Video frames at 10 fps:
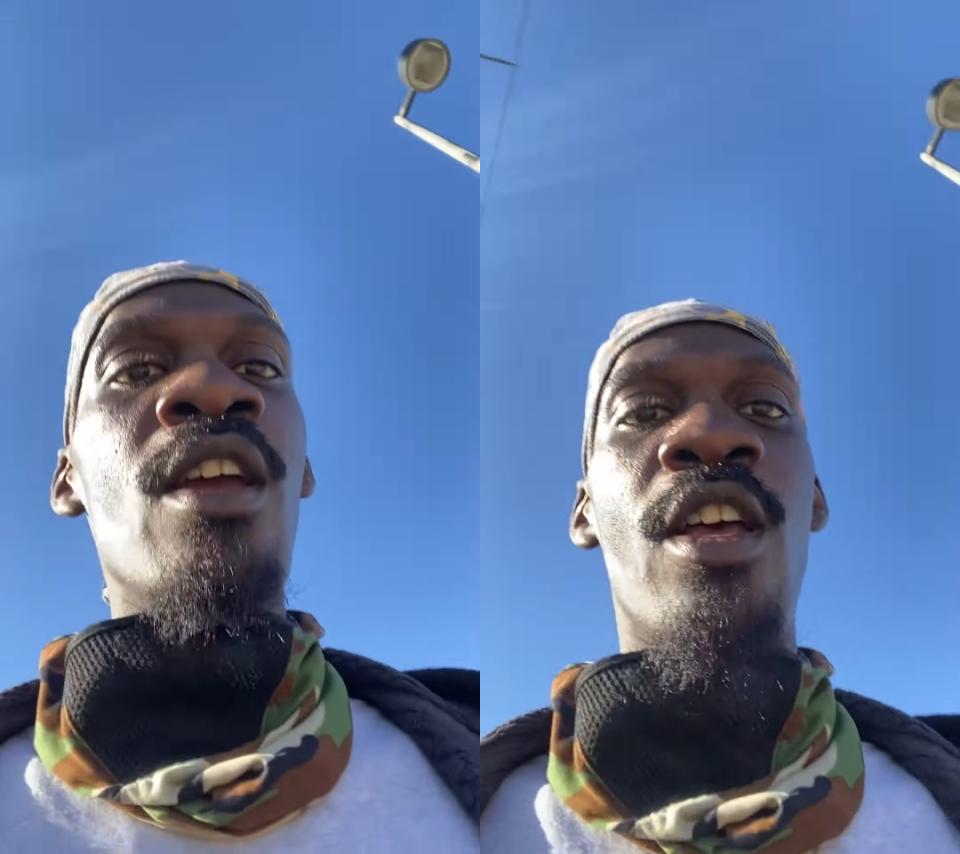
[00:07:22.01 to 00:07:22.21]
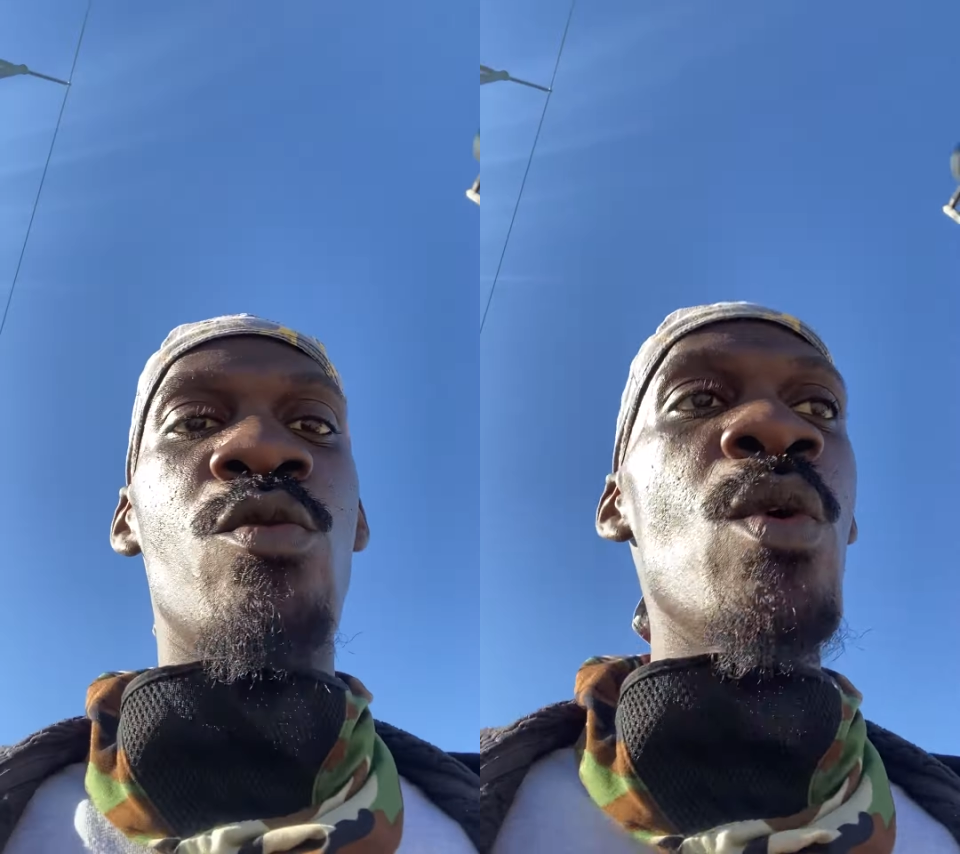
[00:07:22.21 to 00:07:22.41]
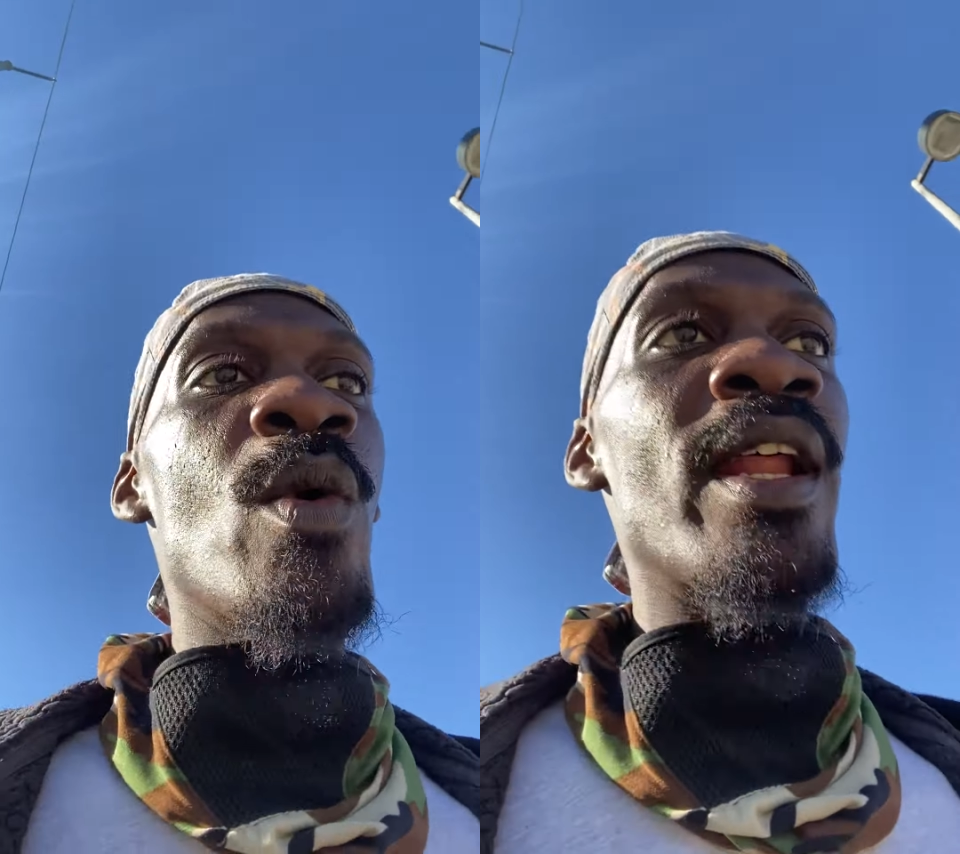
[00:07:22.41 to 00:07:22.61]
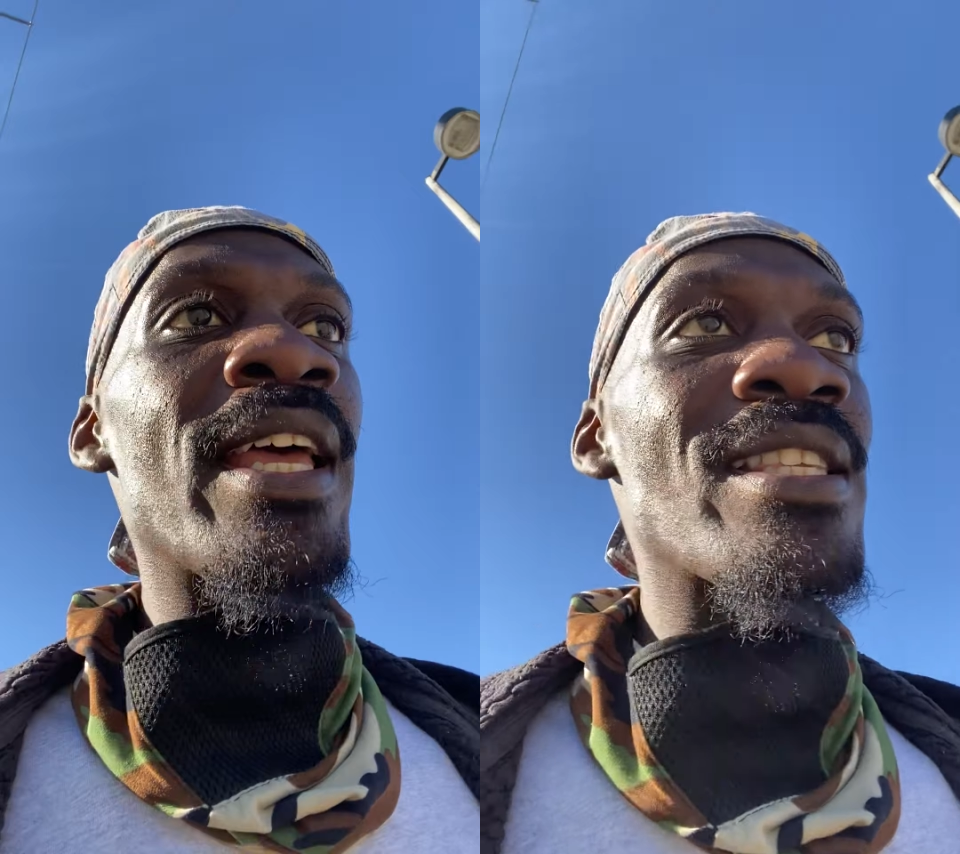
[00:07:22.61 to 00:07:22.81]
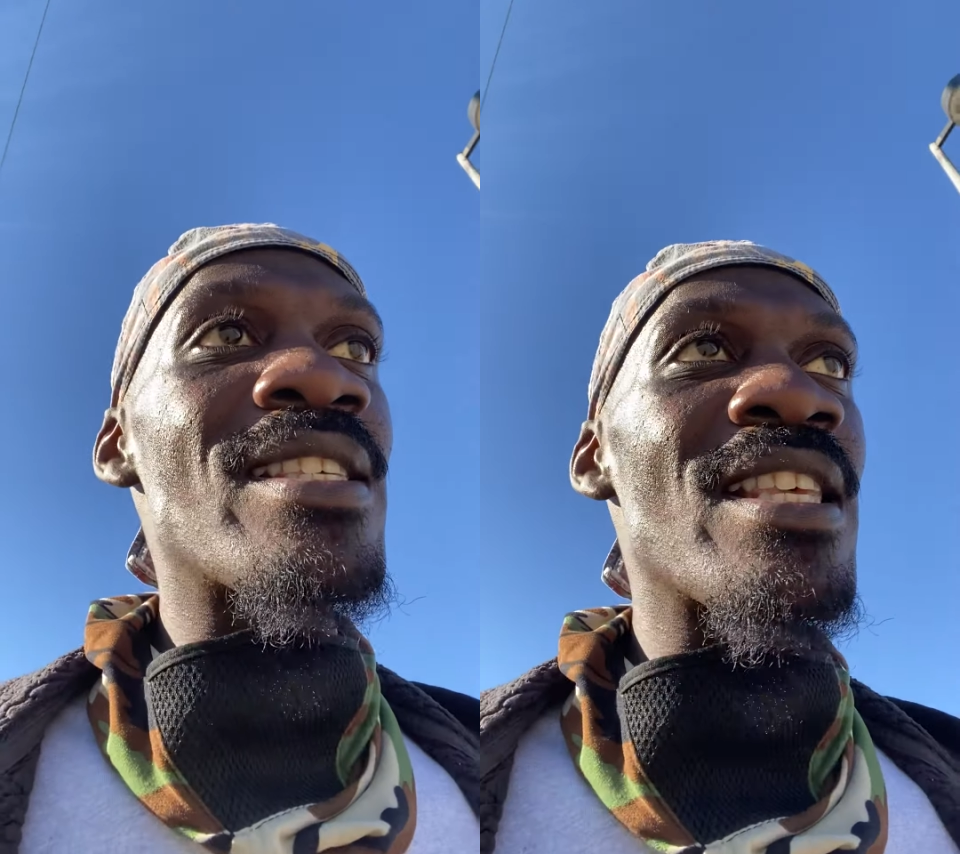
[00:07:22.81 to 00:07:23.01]
because we want to
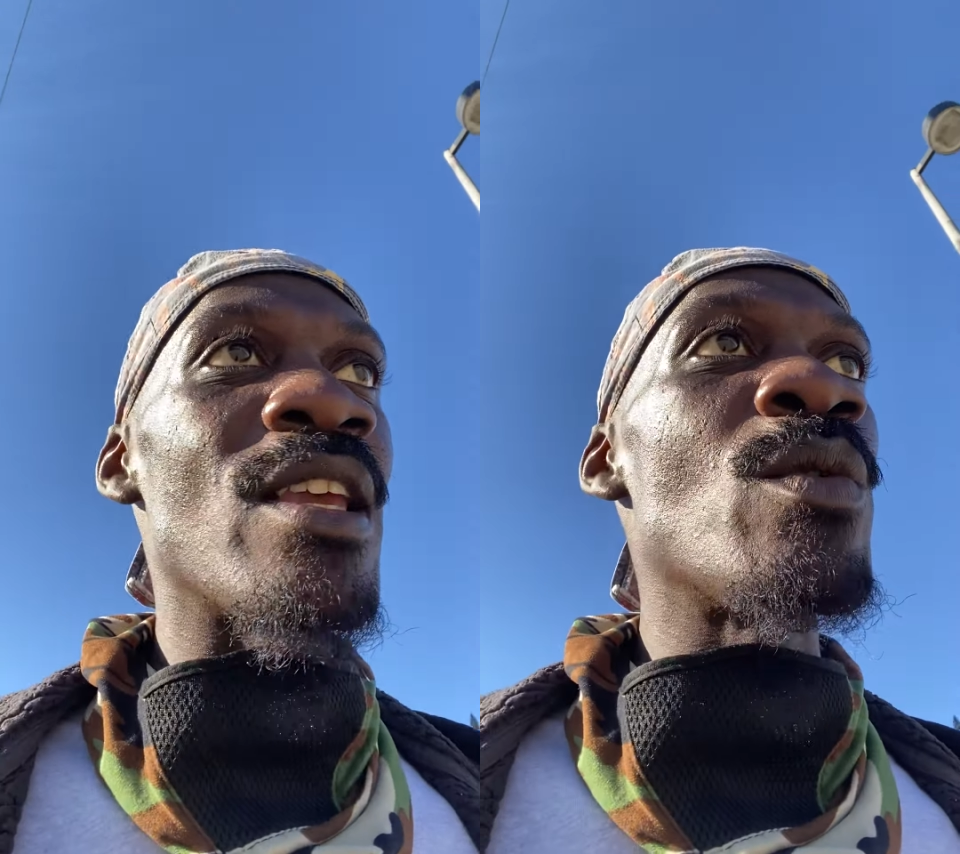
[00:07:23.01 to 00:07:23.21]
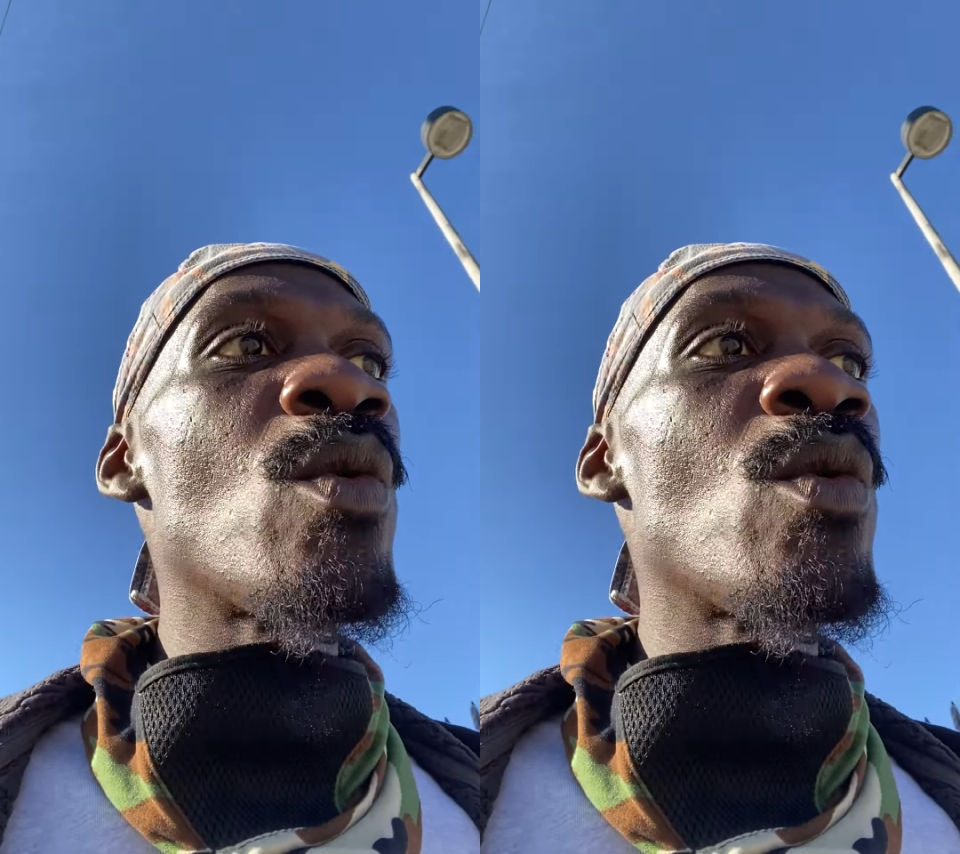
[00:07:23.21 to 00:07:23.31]
get to see him.